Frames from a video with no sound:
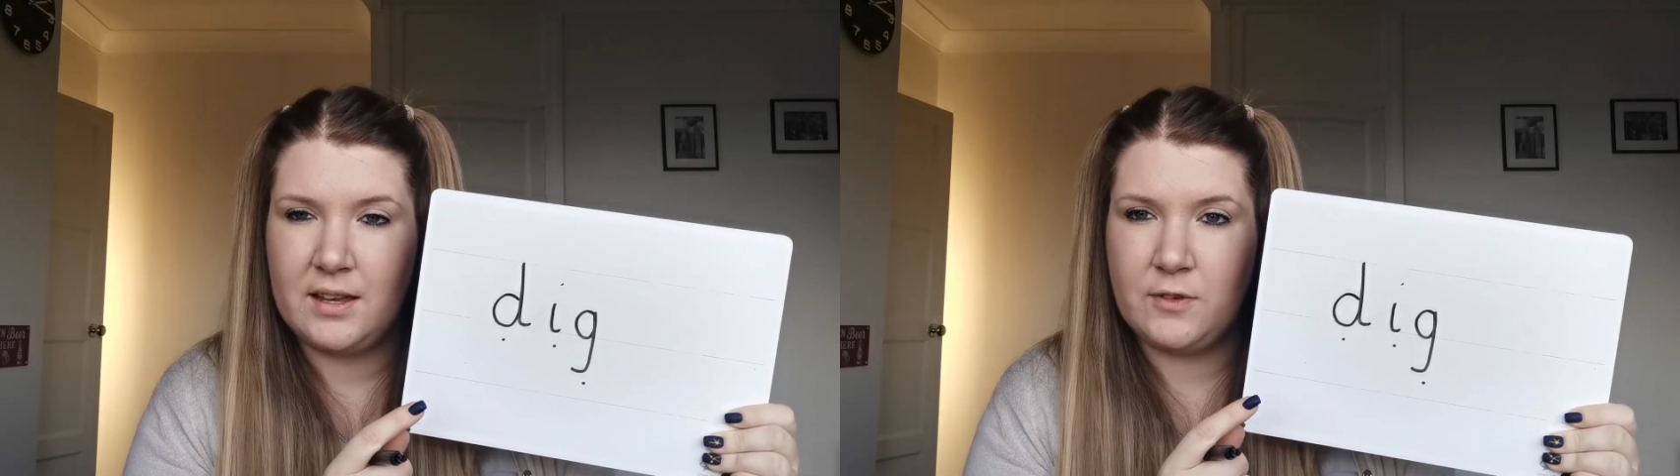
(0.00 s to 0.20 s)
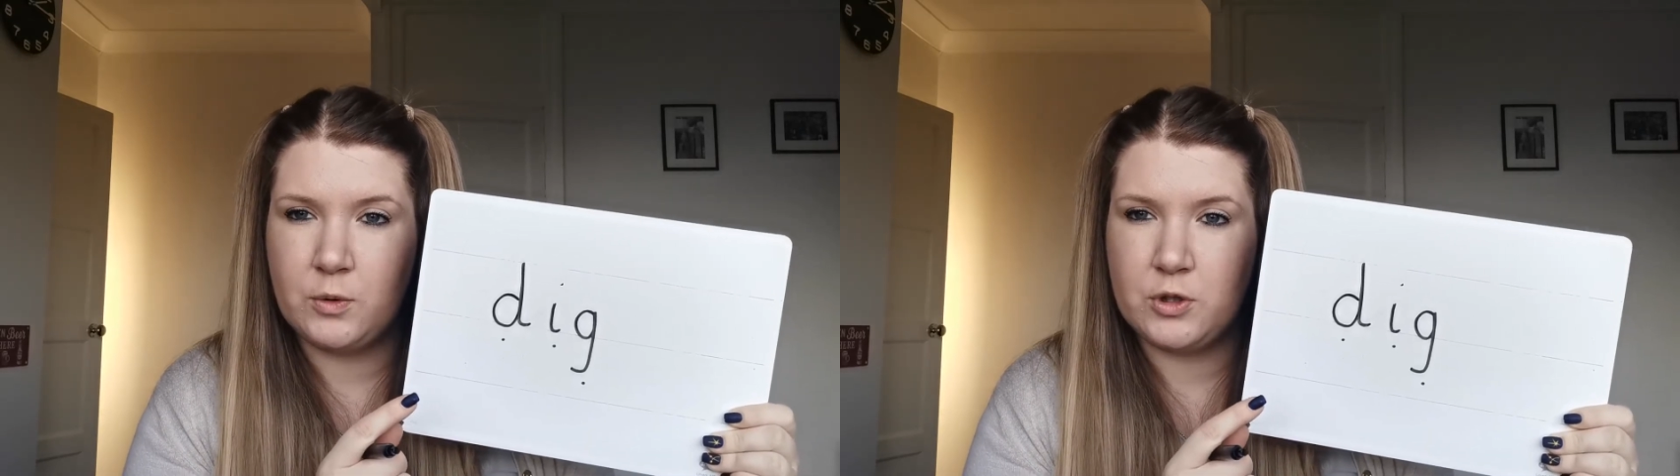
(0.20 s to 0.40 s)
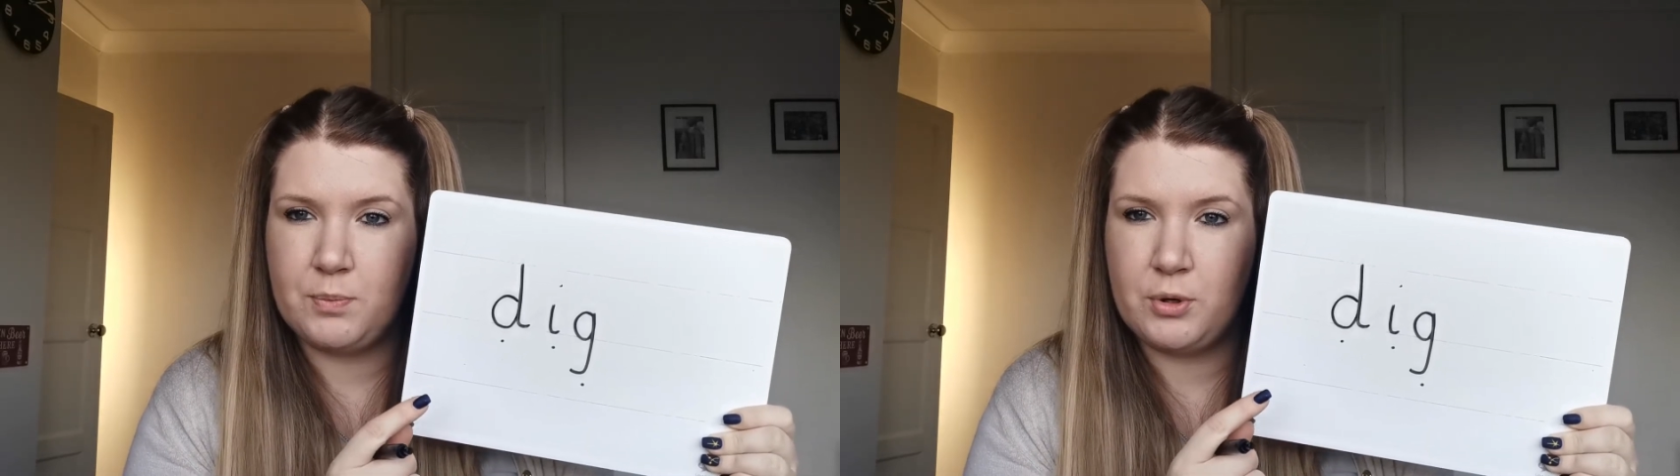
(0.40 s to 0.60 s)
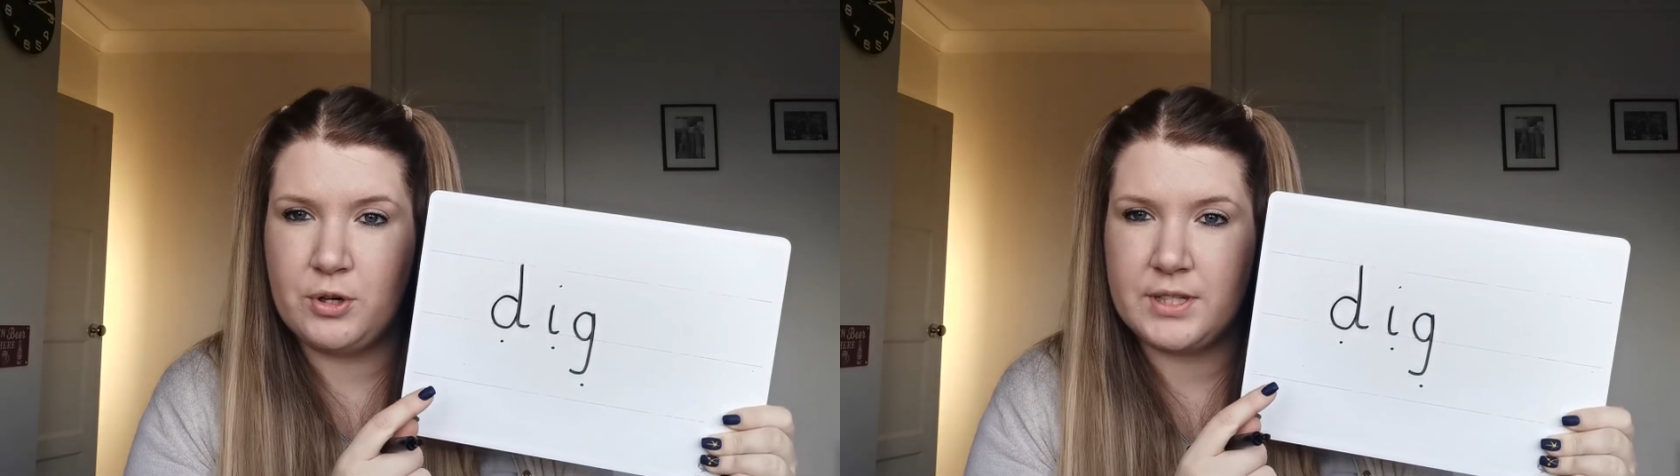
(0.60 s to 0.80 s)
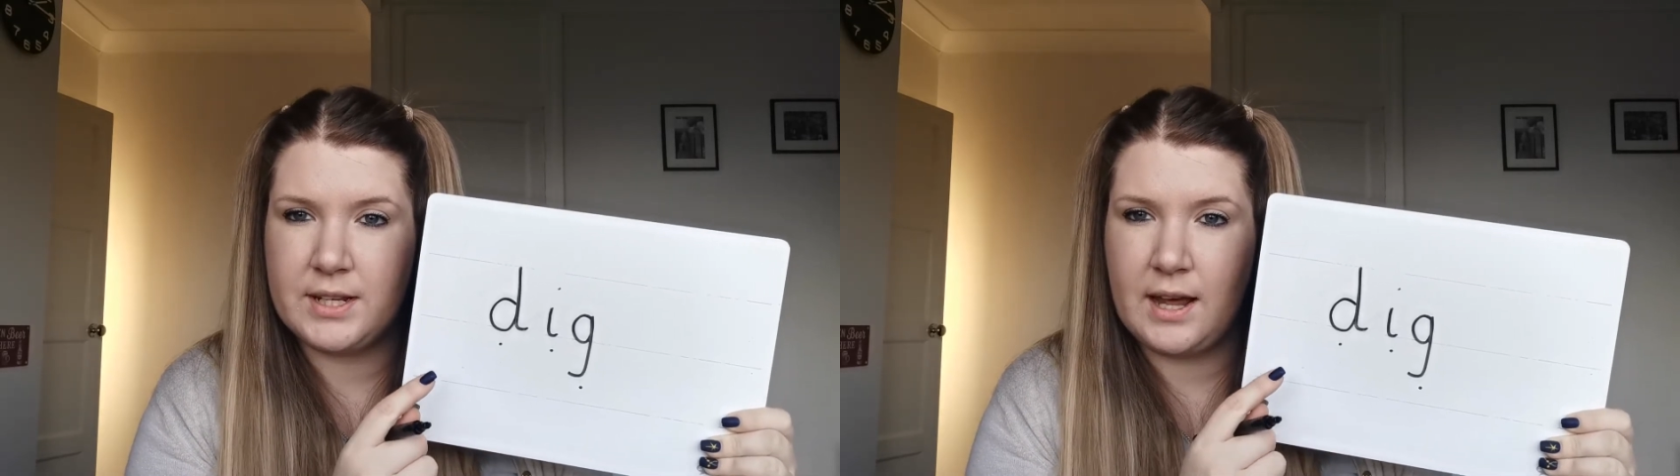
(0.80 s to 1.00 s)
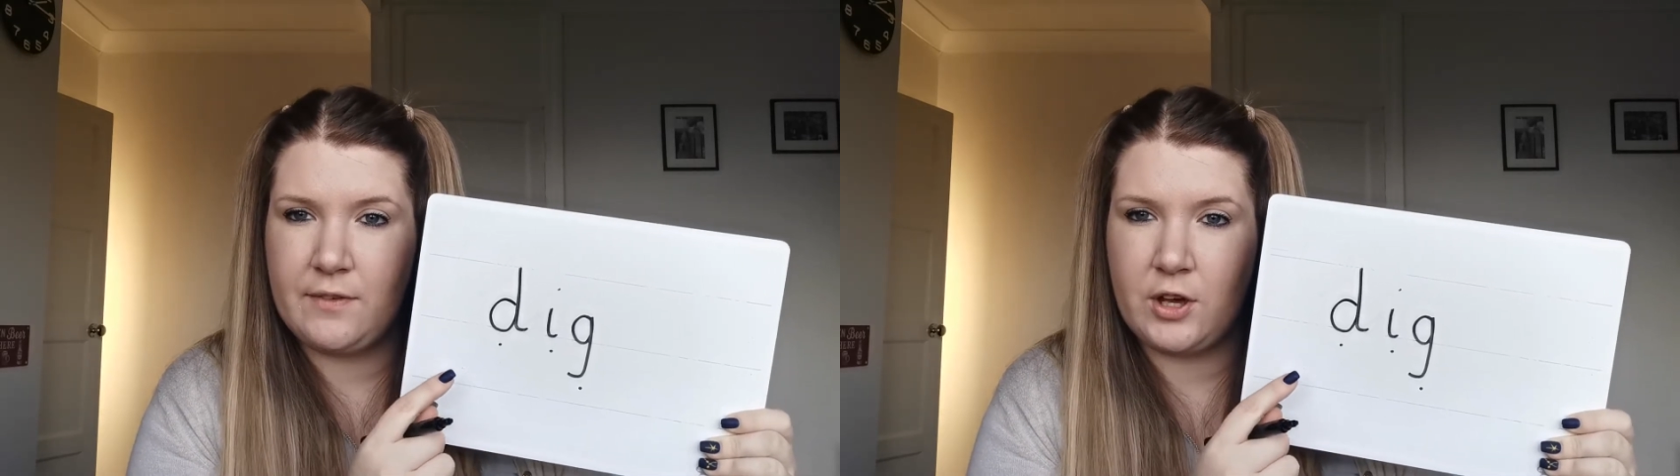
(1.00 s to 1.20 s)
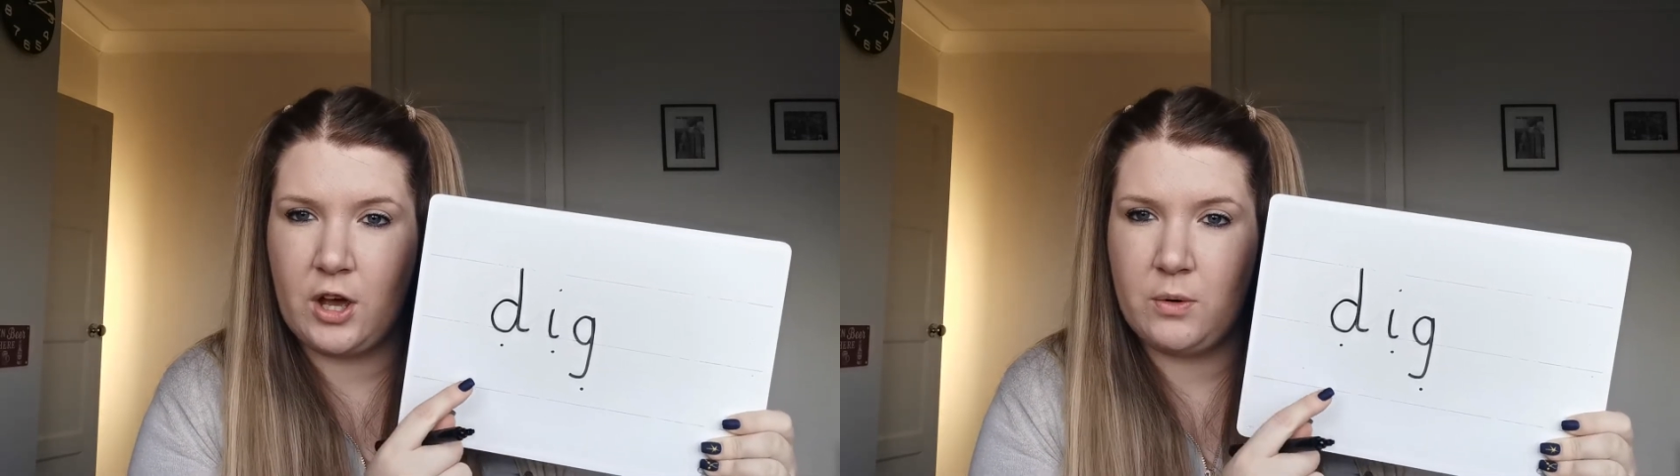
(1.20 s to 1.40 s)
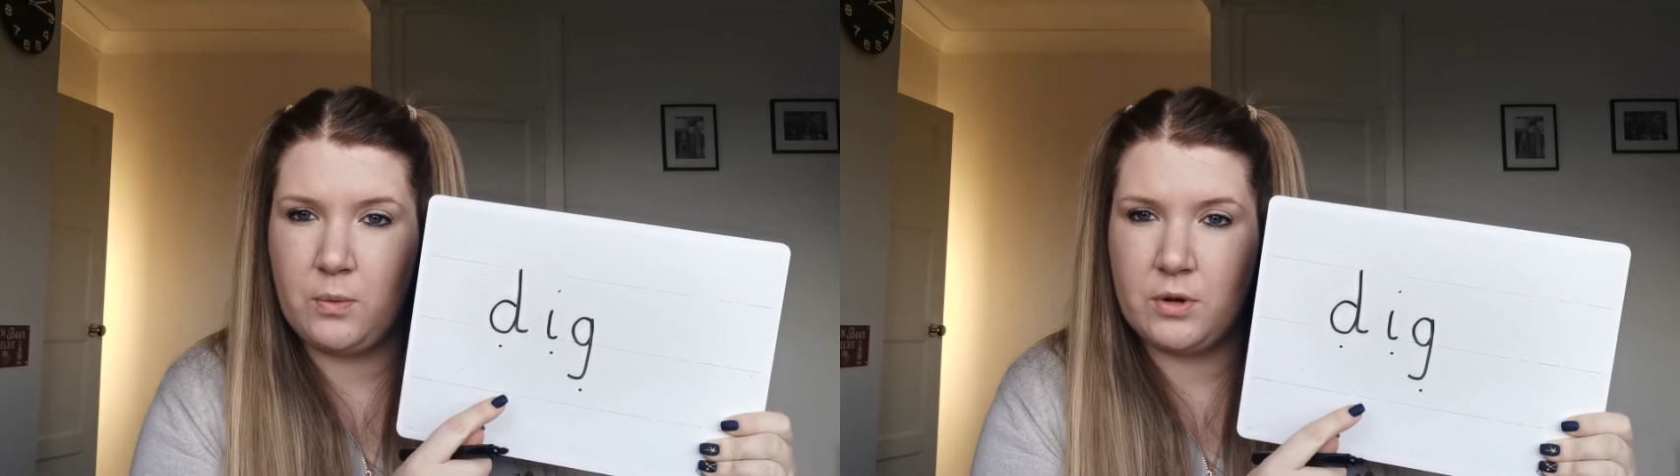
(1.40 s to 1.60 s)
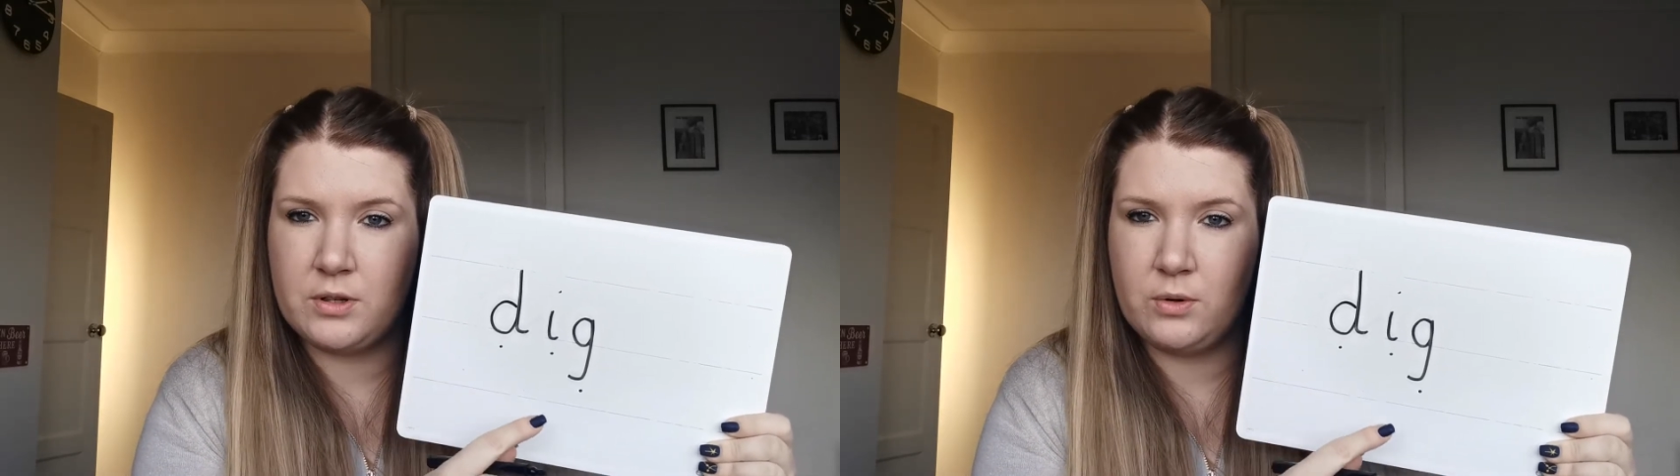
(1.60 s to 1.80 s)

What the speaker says: If you want to pause it and have a go